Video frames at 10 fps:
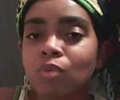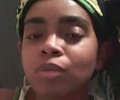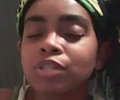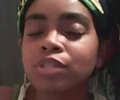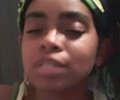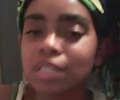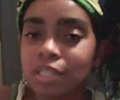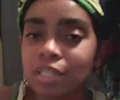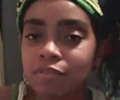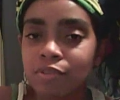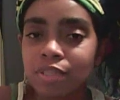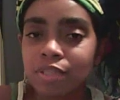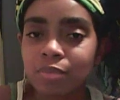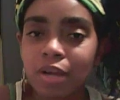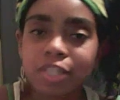what you're going to need for
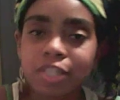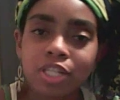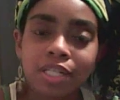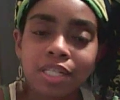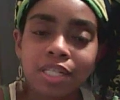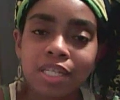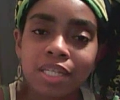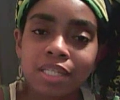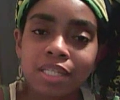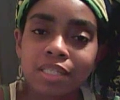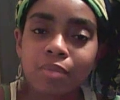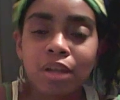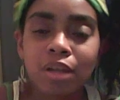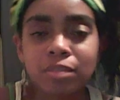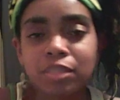this project is
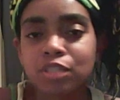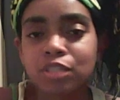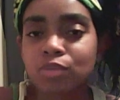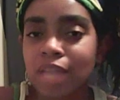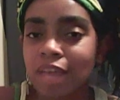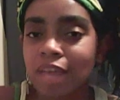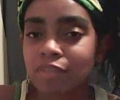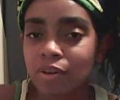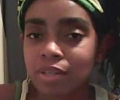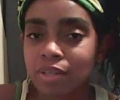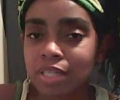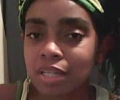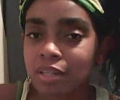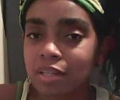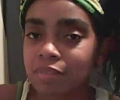approximately 2.5 yards
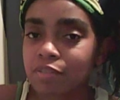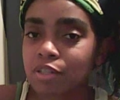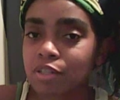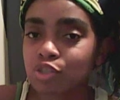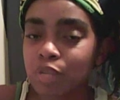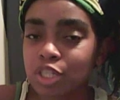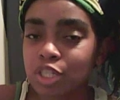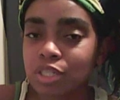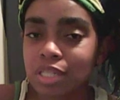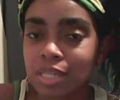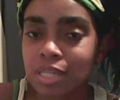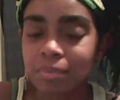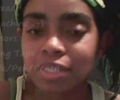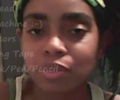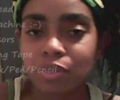of stretch knit
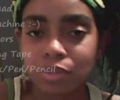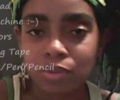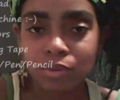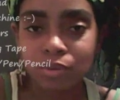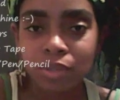material.